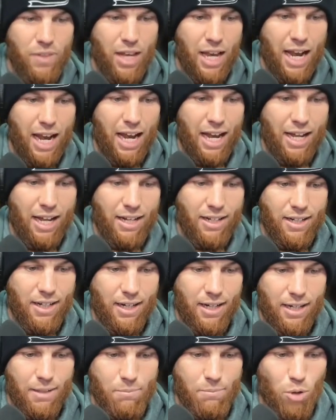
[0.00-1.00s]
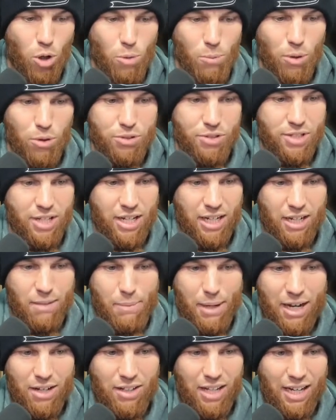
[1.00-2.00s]
and almost think
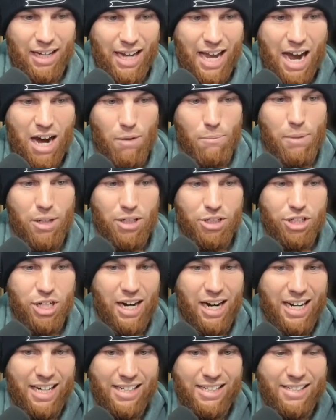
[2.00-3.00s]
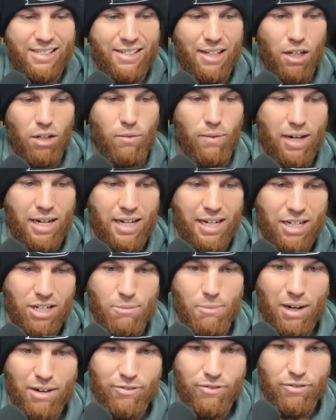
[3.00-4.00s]
about like, how much can I accelerate
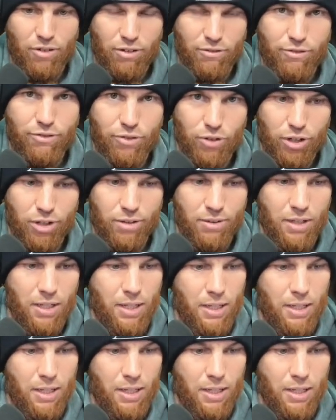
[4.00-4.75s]
into my front foot?